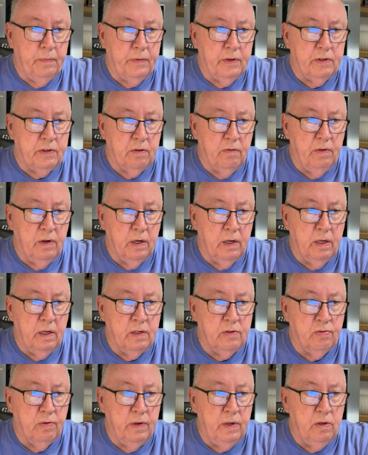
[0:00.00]

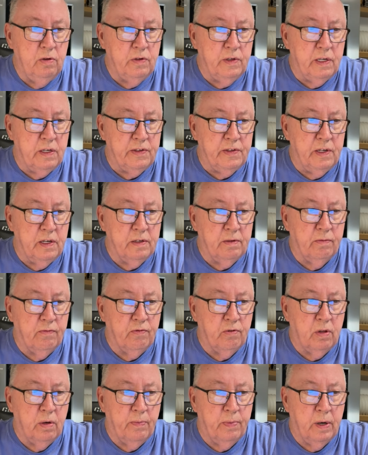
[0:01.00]
Civilians will use this system
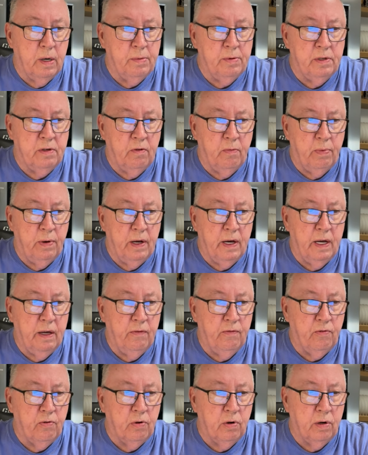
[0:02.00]
for the purpose of
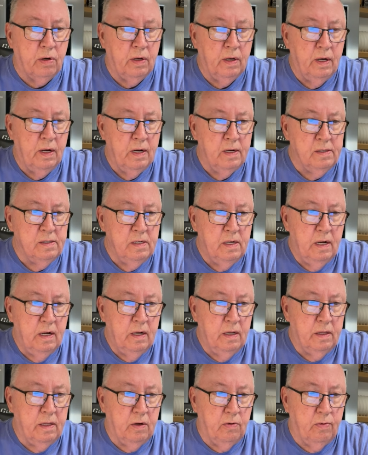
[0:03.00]
applying for
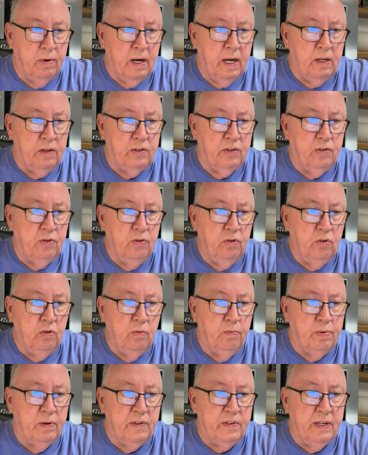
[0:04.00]
the rights
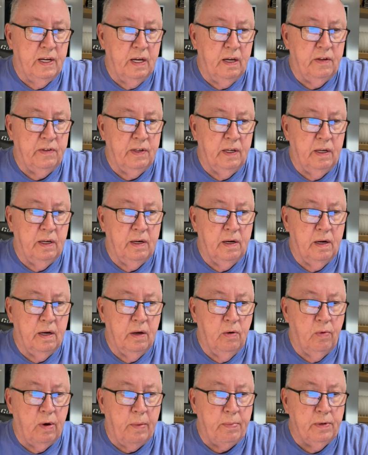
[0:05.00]
to possess and
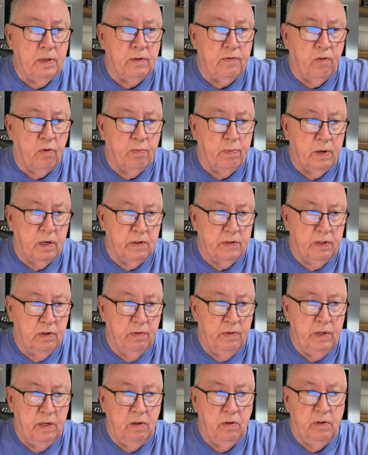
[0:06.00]
carry weapons for
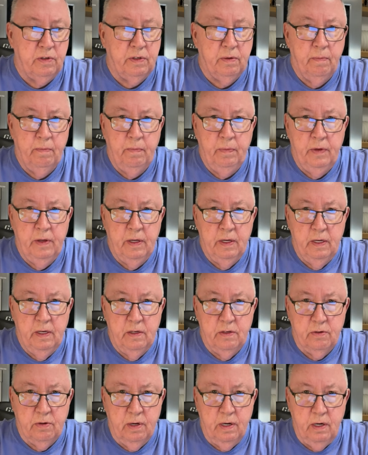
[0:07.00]
personal use.
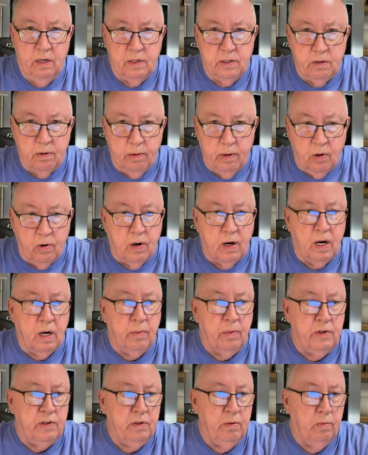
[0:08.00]
So here's the
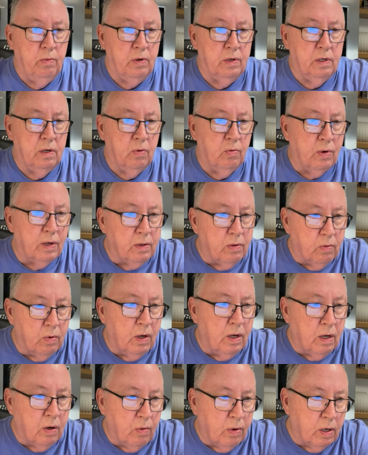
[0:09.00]
requirements. You wonder what
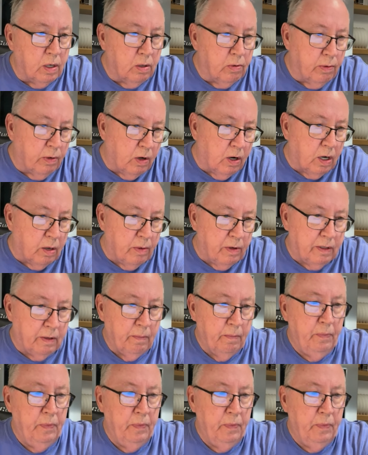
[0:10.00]
are the requirements?